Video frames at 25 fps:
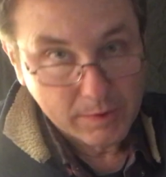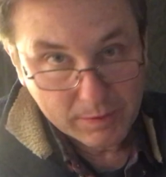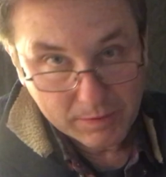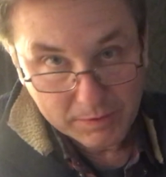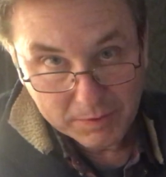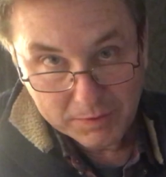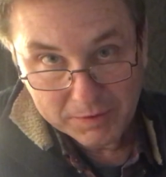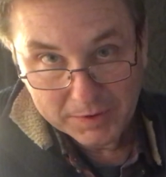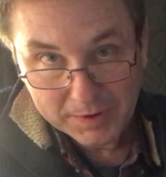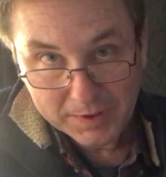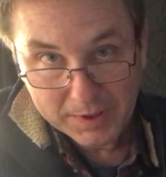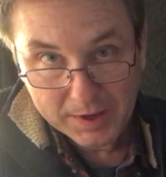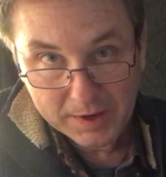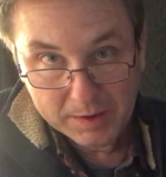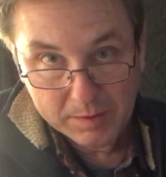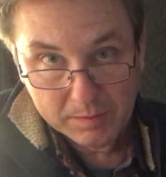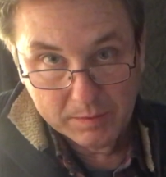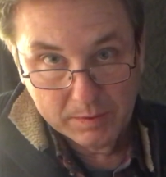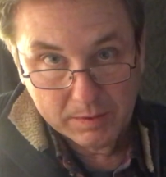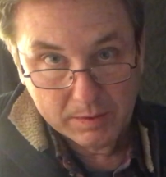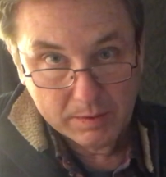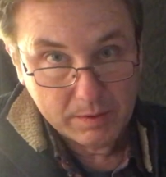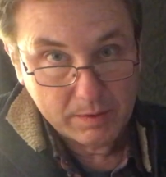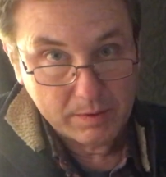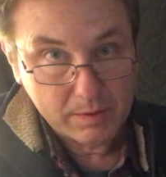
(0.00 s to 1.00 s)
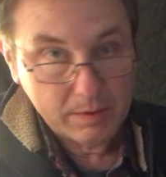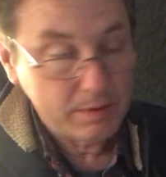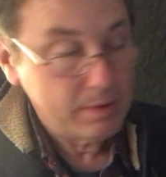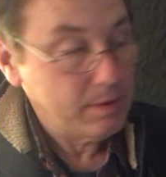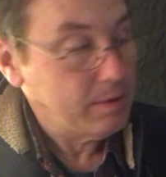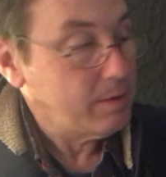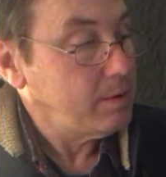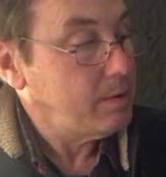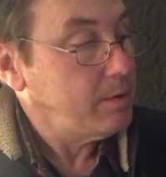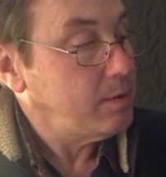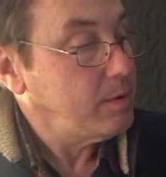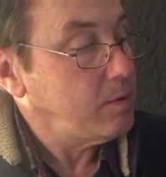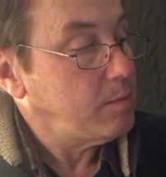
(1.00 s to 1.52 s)
know if you see that.
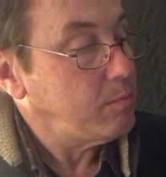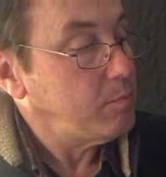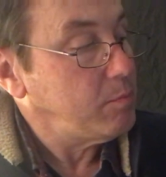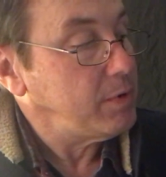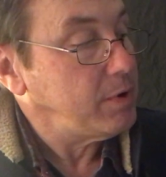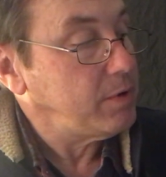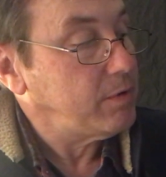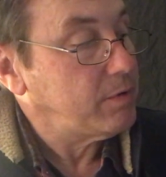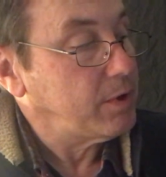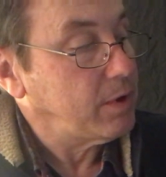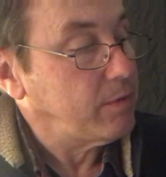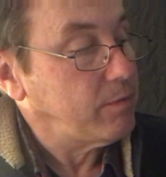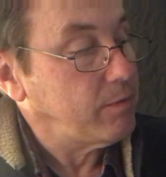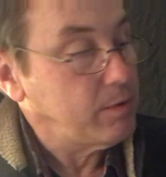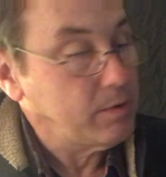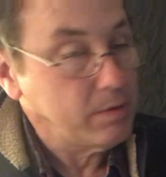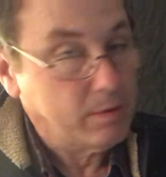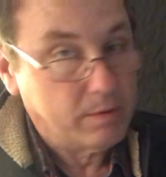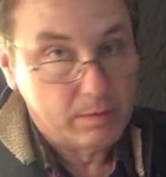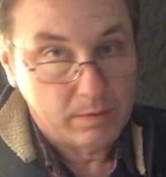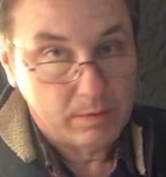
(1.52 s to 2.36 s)
B7.